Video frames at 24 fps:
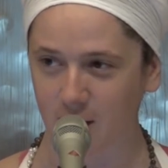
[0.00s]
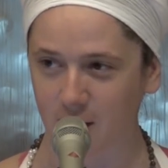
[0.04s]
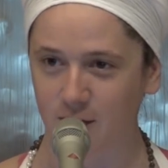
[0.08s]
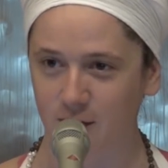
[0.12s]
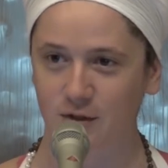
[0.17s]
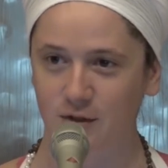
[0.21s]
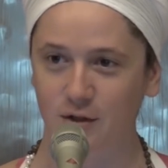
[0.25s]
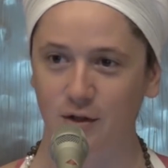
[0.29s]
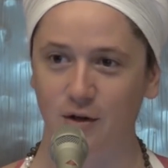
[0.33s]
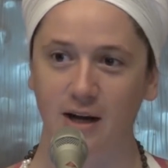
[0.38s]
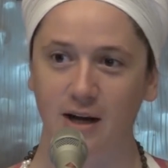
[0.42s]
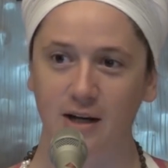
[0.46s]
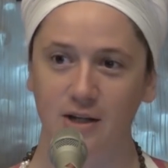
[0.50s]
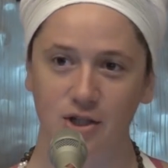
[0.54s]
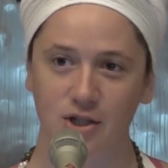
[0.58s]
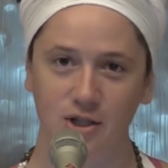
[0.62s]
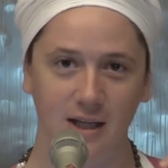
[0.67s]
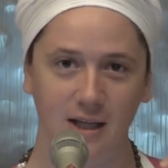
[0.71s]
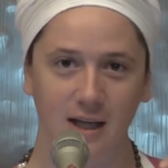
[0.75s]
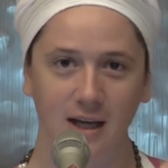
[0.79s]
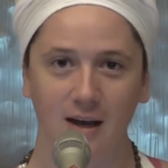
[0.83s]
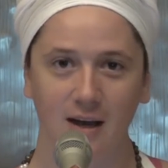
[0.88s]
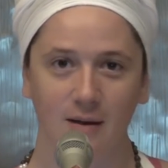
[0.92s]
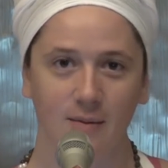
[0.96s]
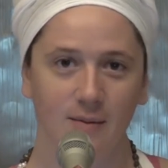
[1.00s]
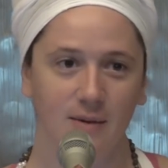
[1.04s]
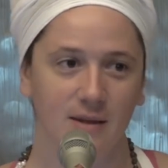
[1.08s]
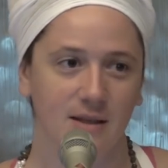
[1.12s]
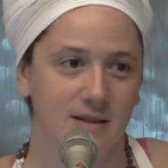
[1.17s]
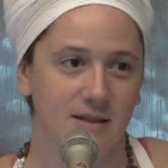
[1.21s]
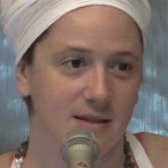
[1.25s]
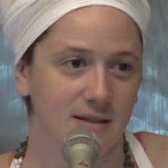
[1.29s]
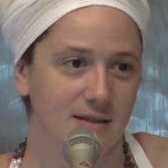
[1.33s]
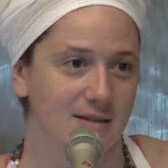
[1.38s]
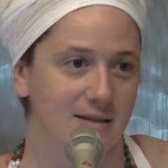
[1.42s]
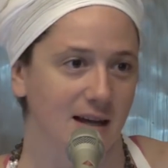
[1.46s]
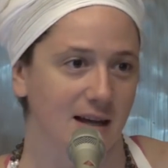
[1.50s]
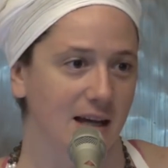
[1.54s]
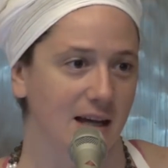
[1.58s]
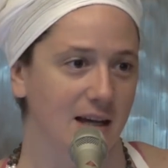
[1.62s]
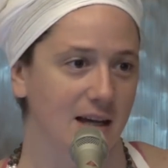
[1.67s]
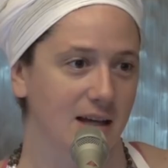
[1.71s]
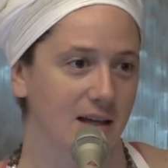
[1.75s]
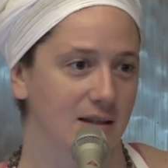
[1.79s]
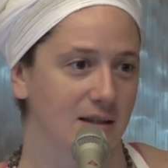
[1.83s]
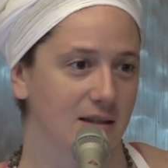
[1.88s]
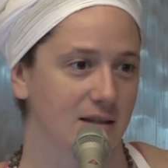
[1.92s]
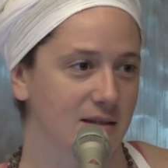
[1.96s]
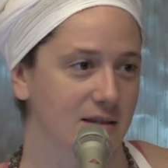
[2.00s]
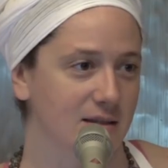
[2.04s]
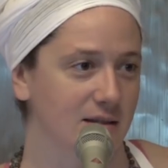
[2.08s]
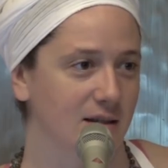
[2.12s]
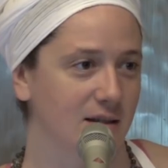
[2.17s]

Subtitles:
So you're actually, this is science.